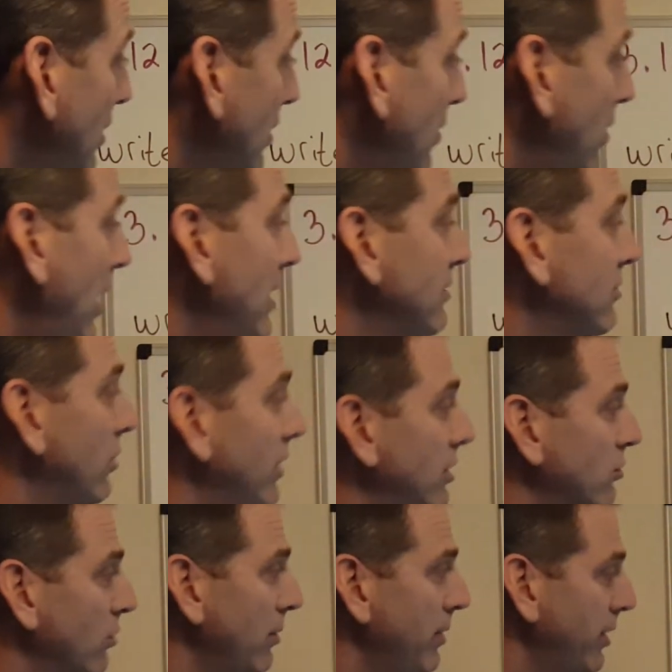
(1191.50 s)
Right? So here's
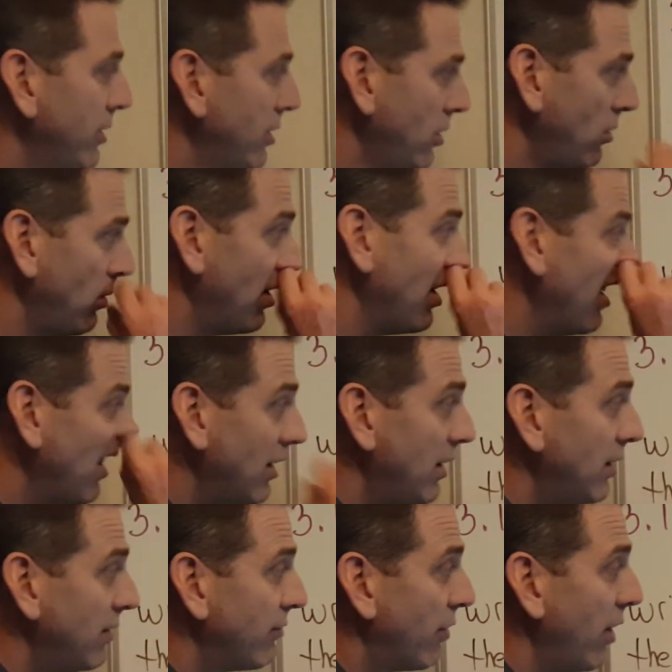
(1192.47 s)
what I'm going to do.
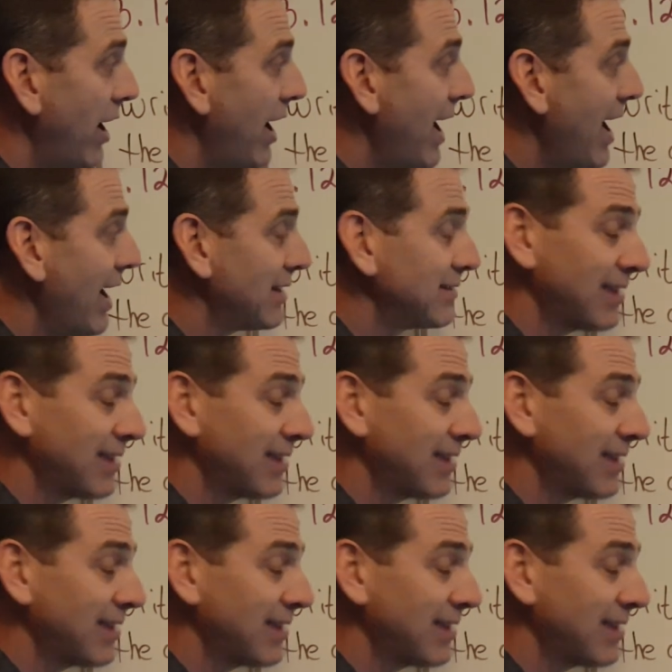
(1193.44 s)
For x,